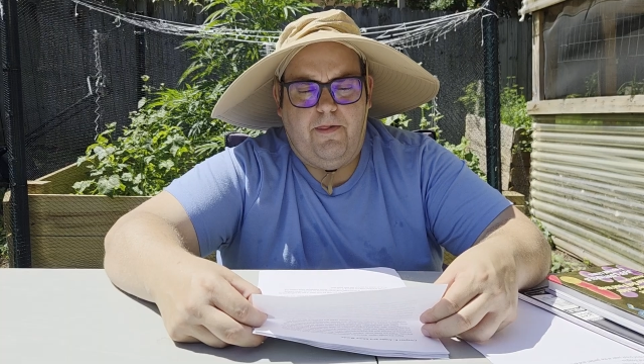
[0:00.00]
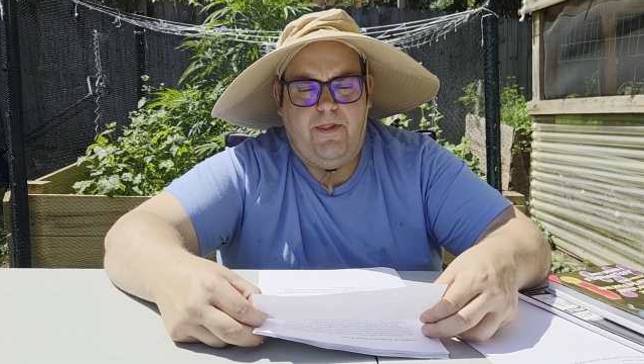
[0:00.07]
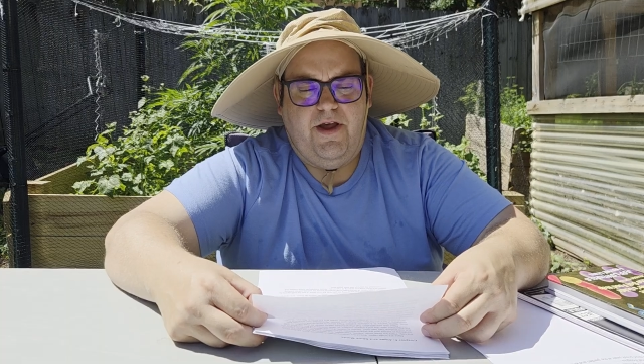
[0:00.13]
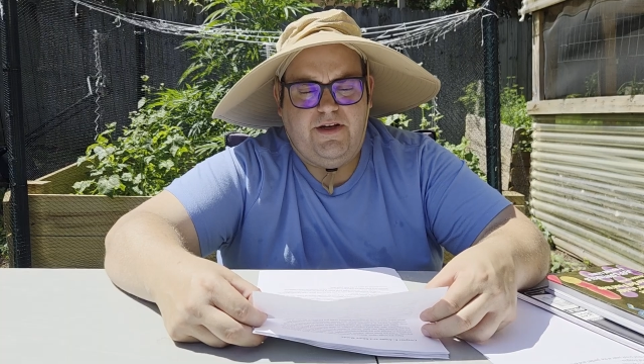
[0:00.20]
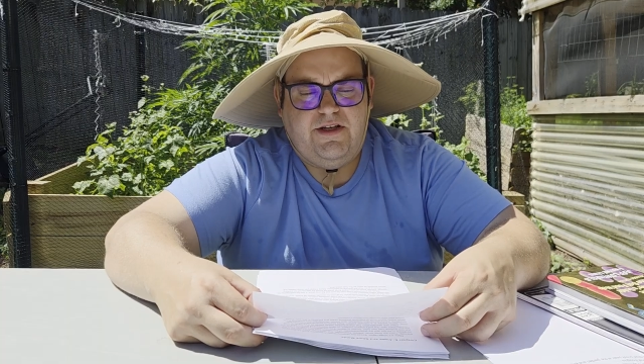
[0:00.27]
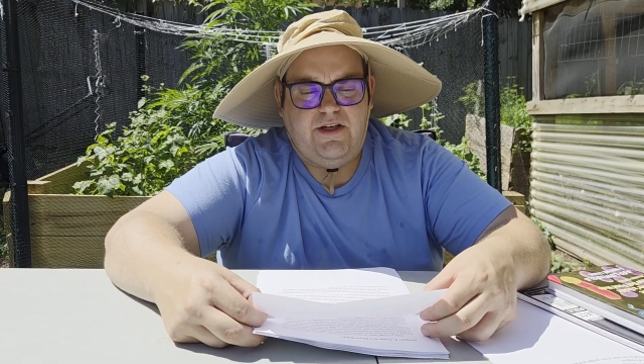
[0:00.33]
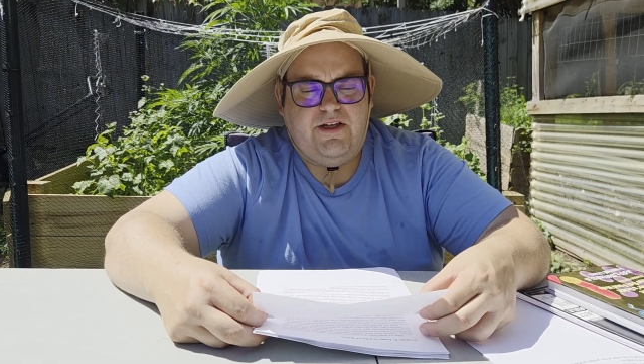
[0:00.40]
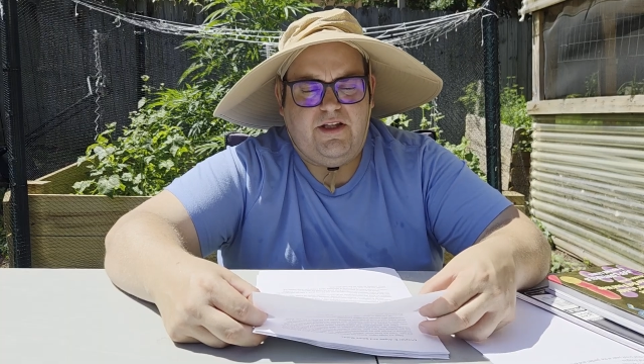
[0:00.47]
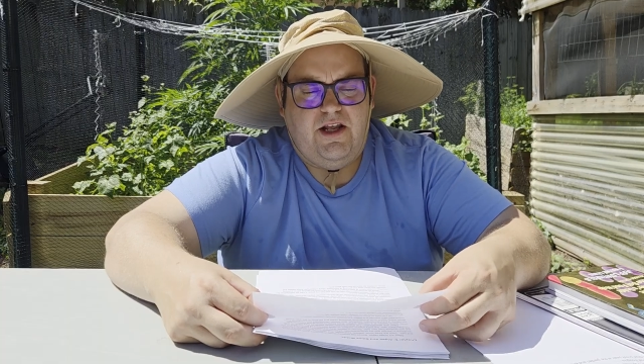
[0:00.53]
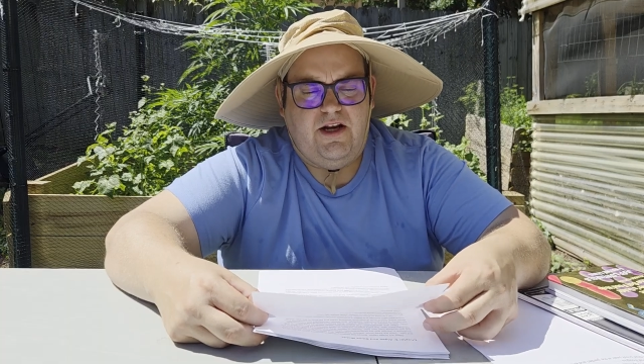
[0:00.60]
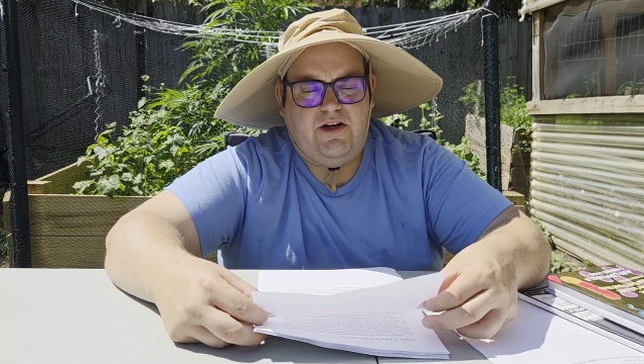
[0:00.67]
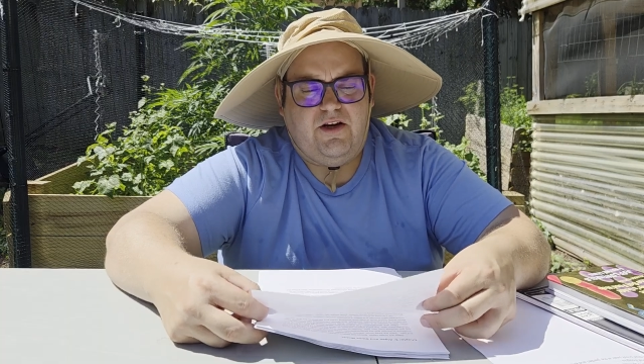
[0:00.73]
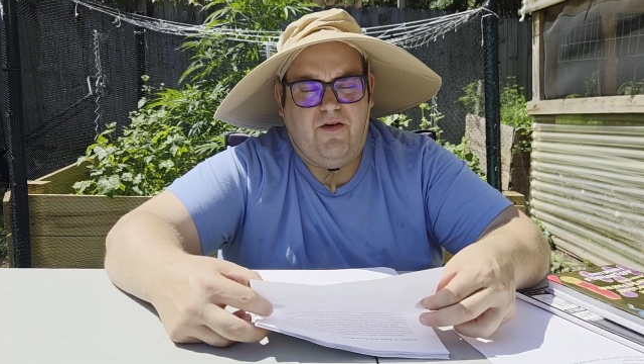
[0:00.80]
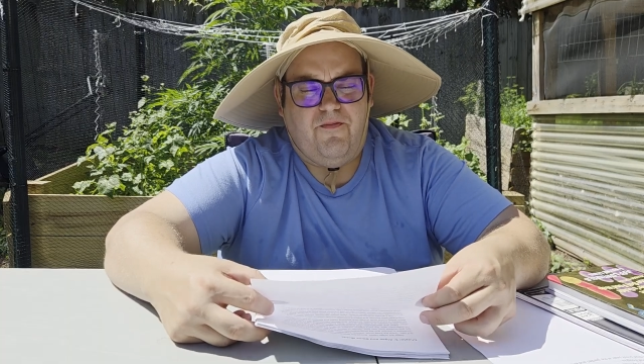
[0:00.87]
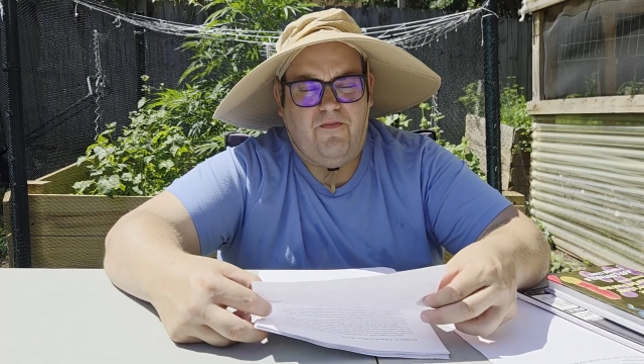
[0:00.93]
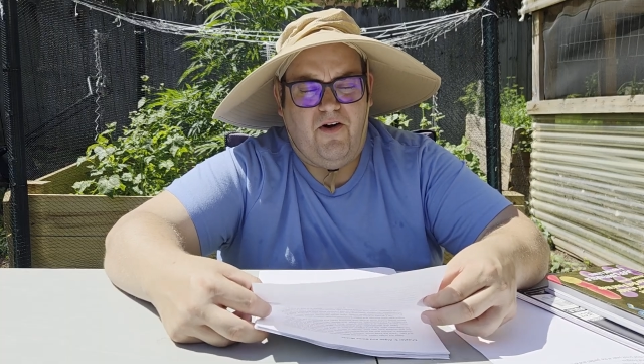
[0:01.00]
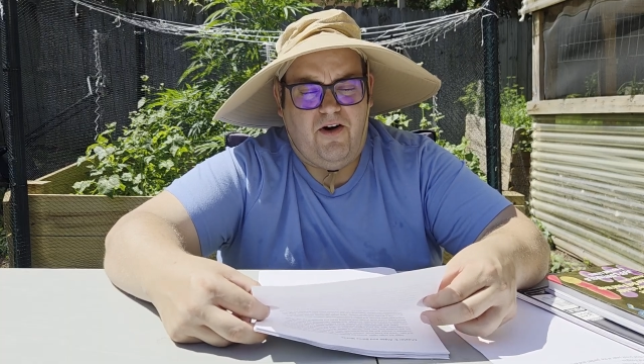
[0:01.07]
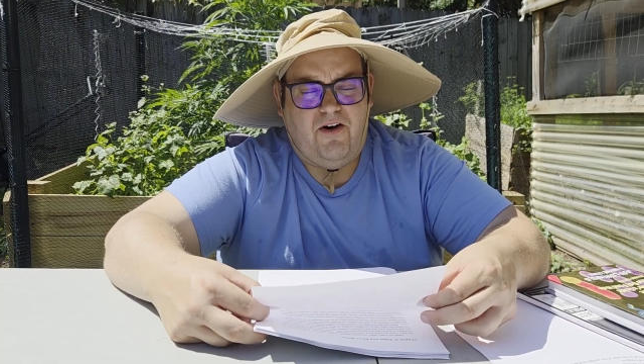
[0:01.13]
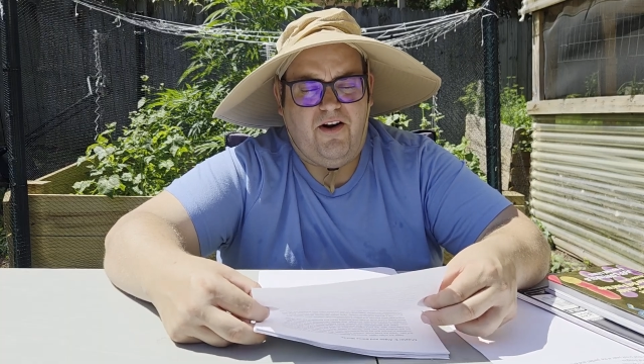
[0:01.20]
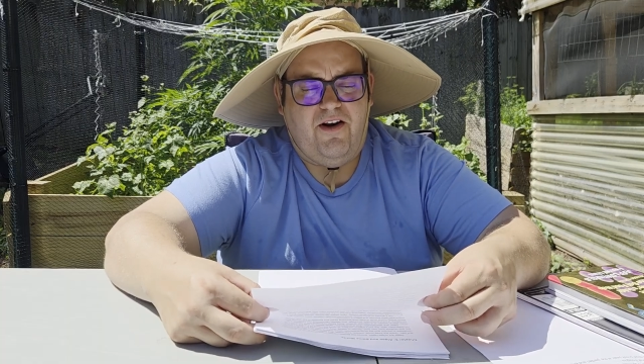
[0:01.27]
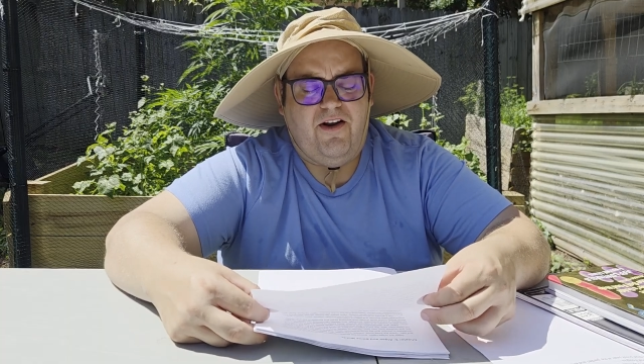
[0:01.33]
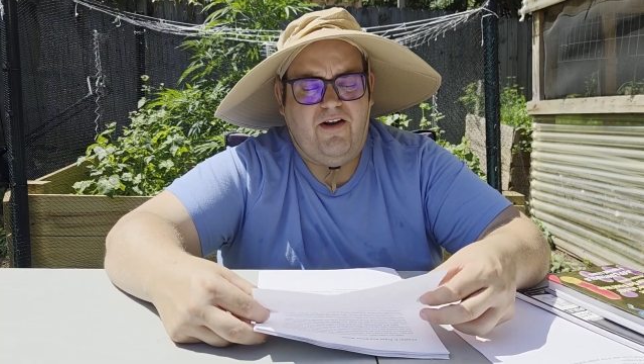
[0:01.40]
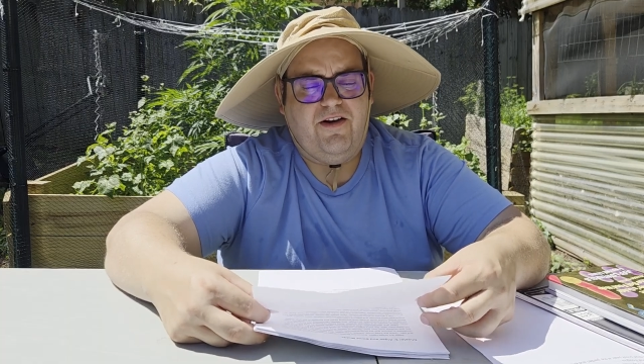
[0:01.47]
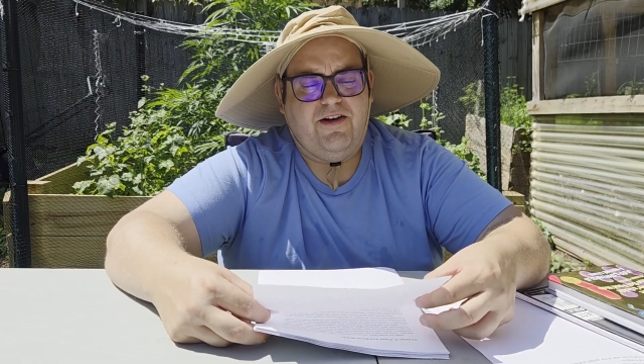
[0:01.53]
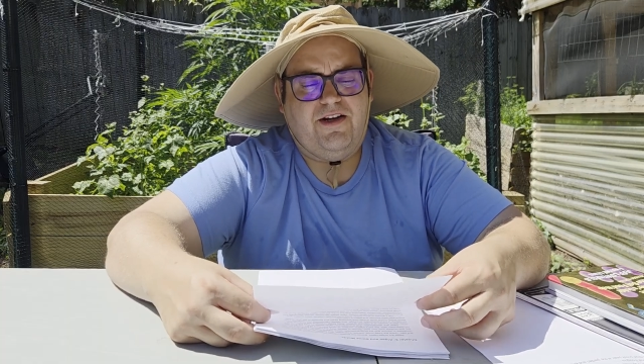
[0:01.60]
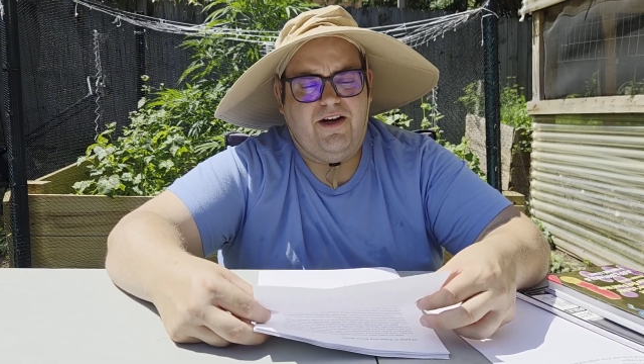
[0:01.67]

This is then converted